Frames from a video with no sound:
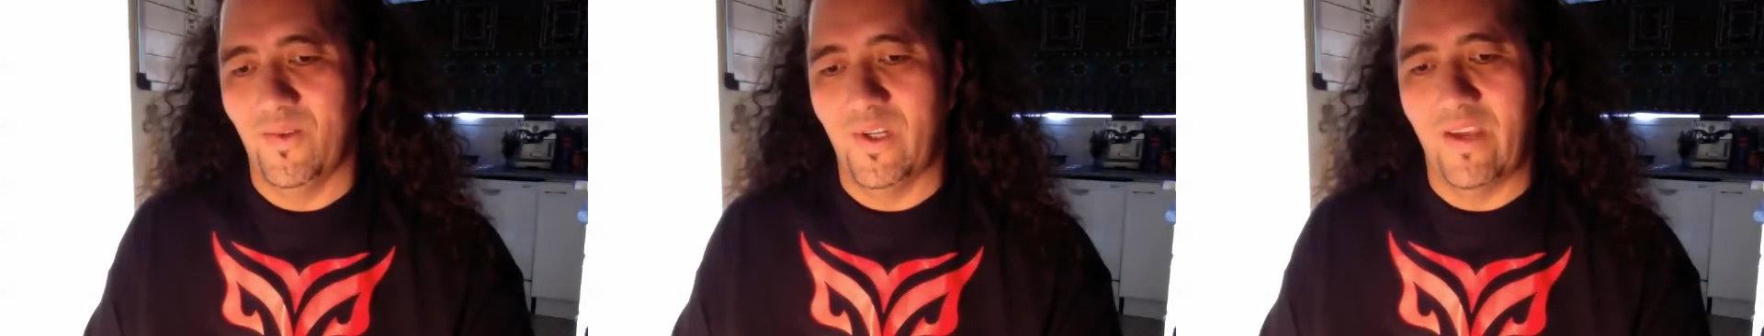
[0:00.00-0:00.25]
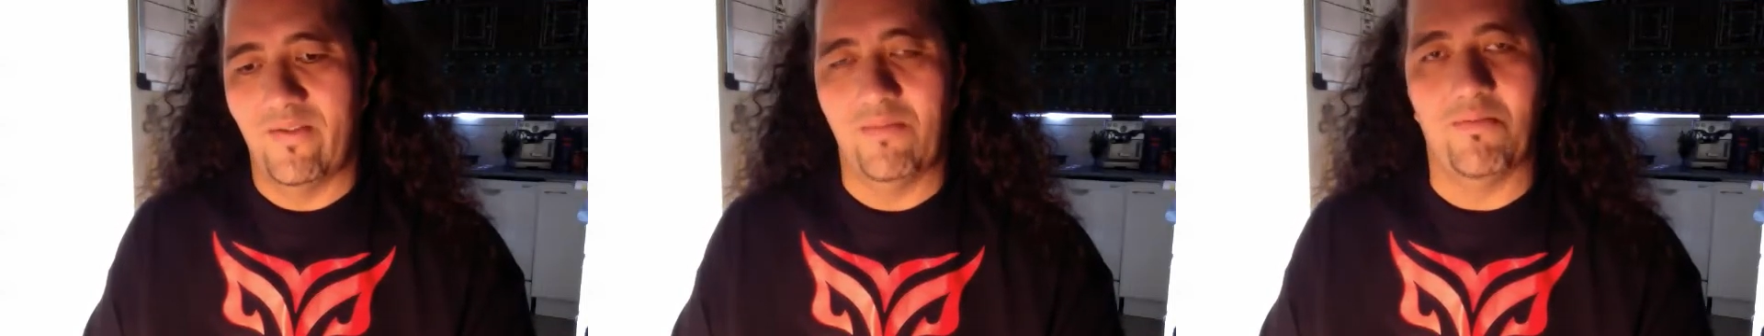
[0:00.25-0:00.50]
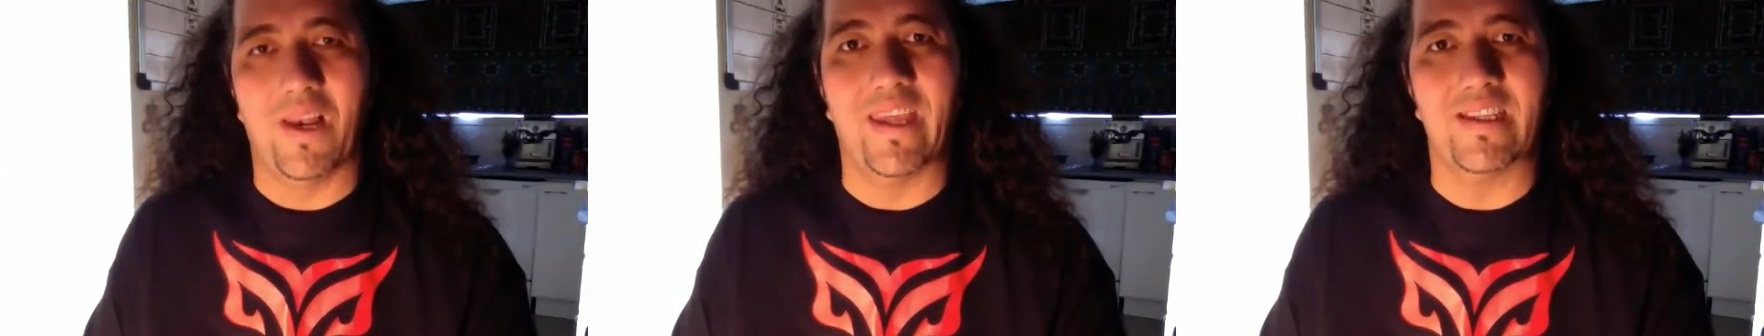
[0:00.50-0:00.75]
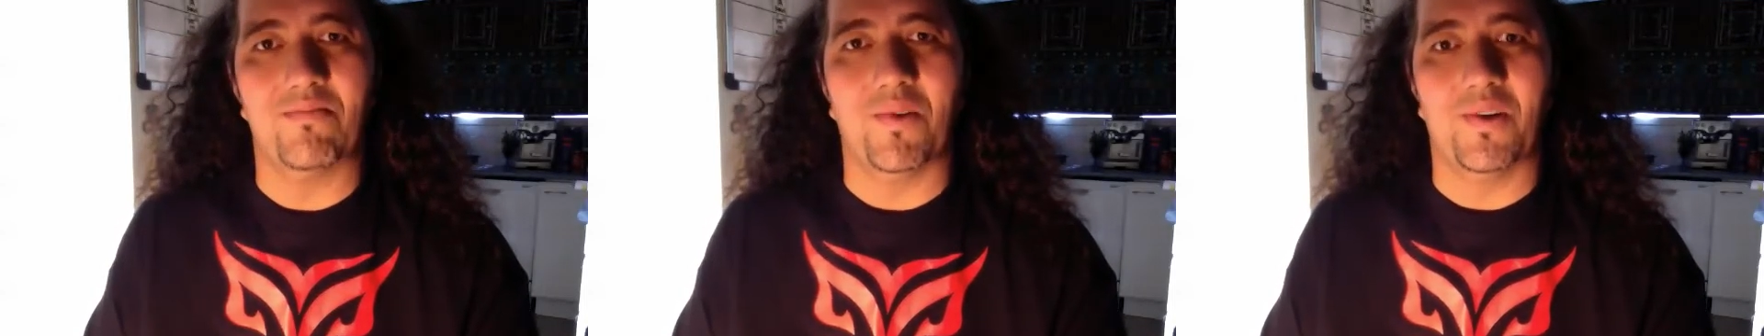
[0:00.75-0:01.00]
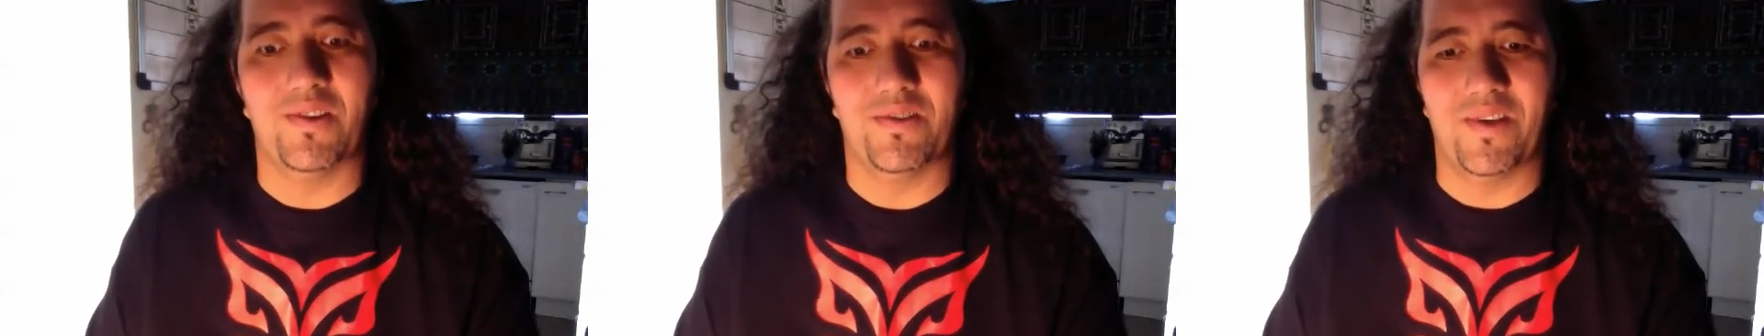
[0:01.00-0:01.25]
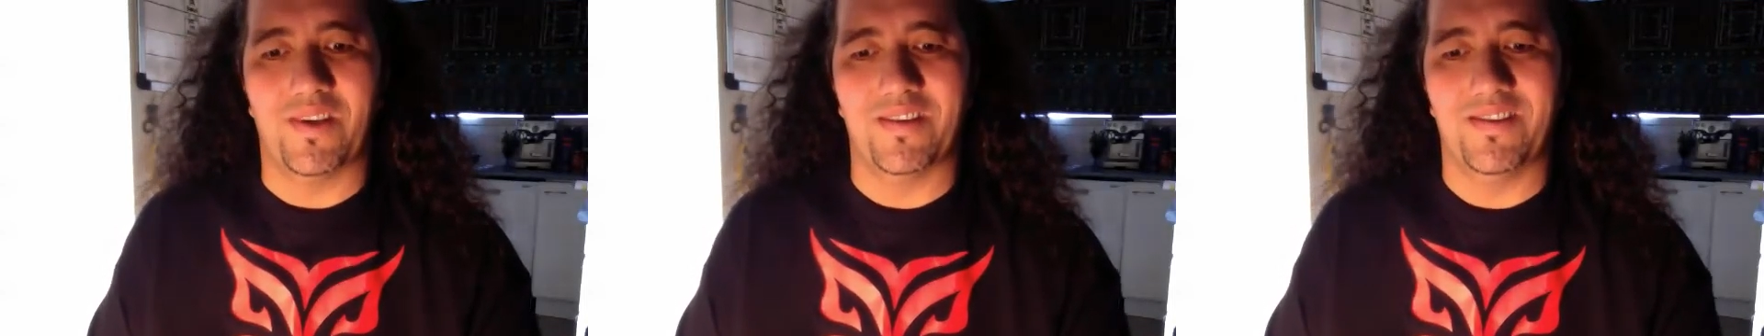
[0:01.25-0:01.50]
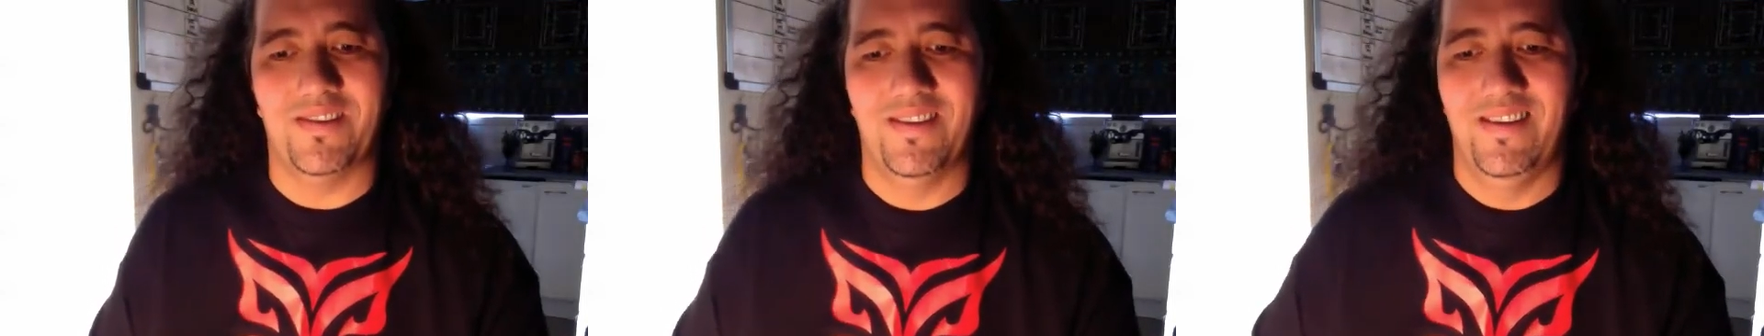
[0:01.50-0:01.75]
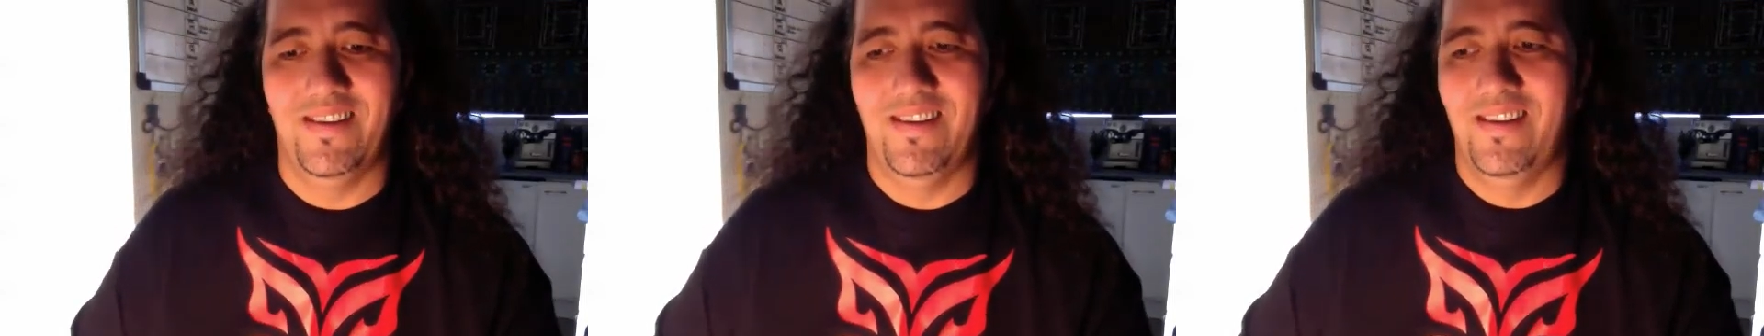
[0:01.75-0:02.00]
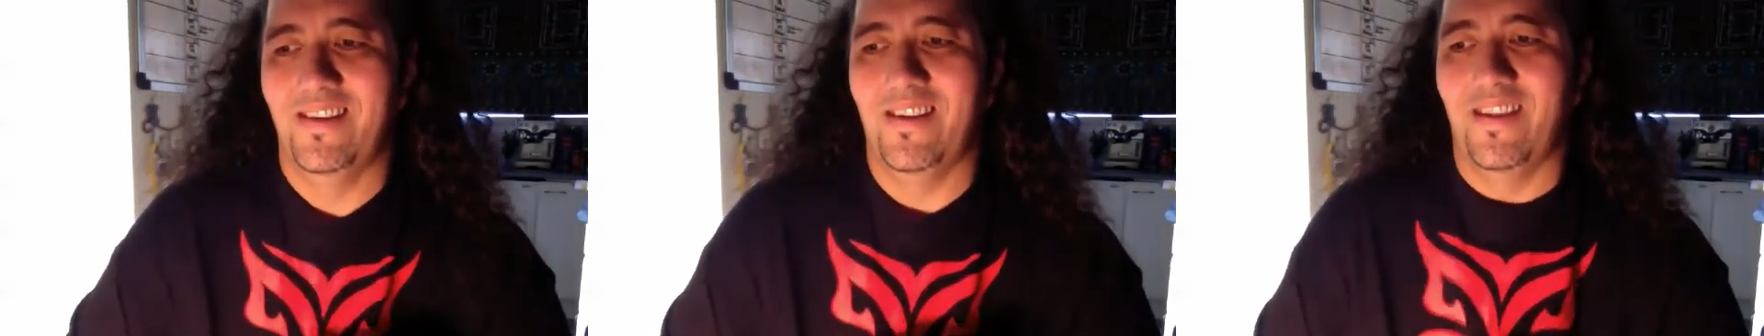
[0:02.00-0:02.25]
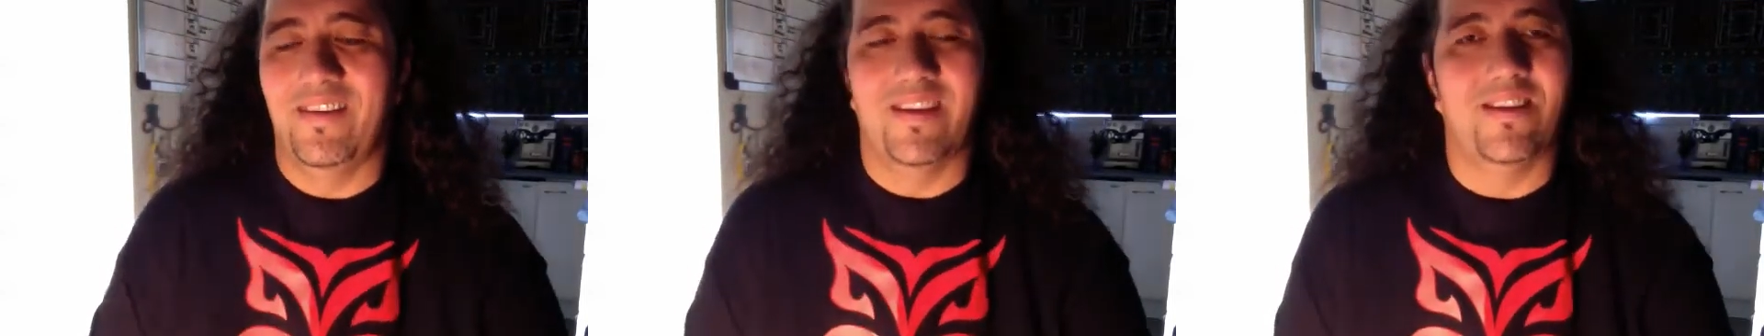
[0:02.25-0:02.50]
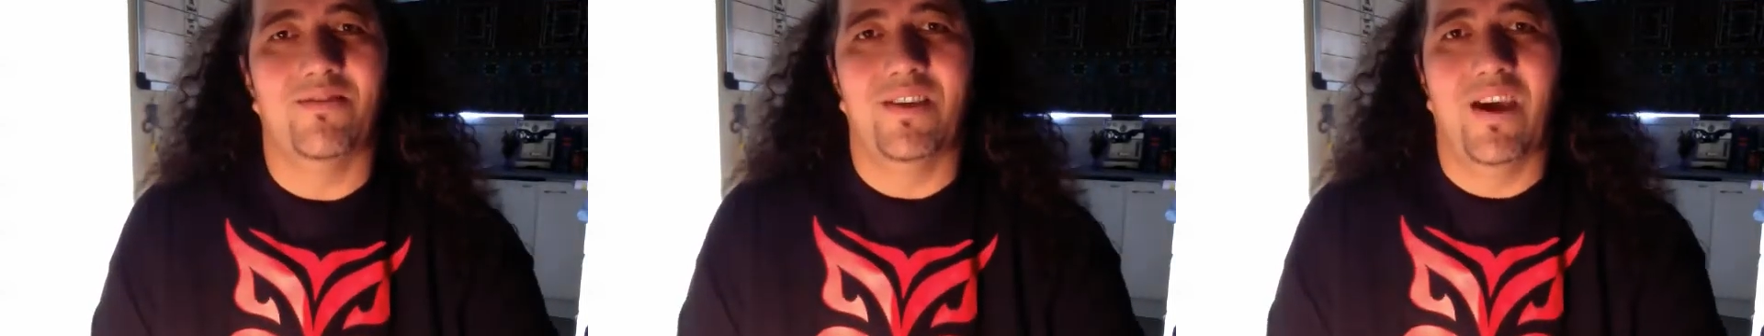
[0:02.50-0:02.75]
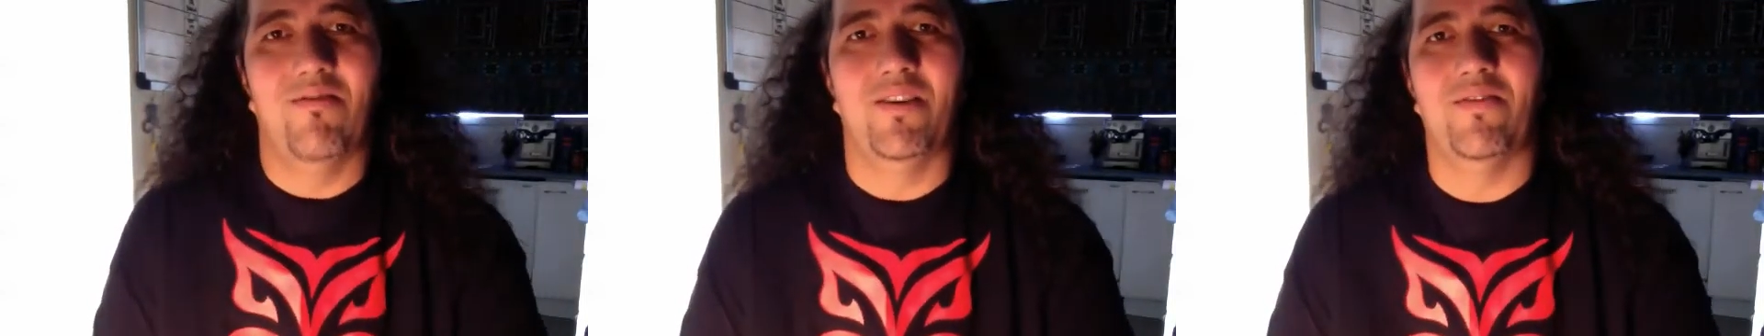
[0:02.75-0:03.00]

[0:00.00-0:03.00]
have any blank spots, but I think I've covered